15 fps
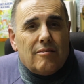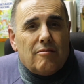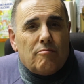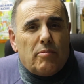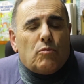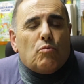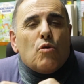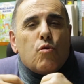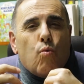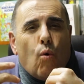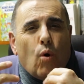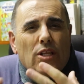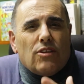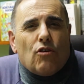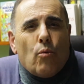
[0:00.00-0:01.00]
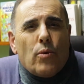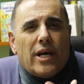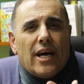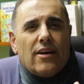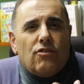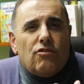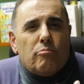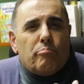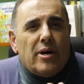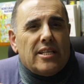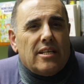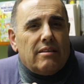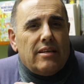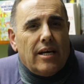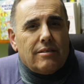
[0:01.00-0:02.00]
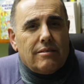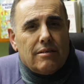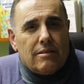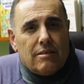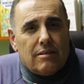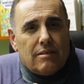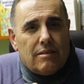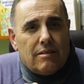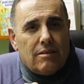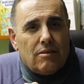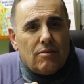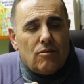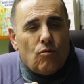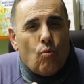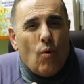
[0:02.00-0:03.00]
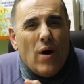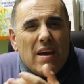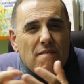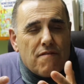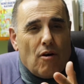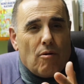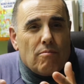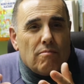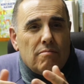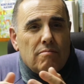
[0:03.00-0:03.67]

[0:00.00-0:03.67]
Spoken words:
But with what are we going to pay the taxes? Where from?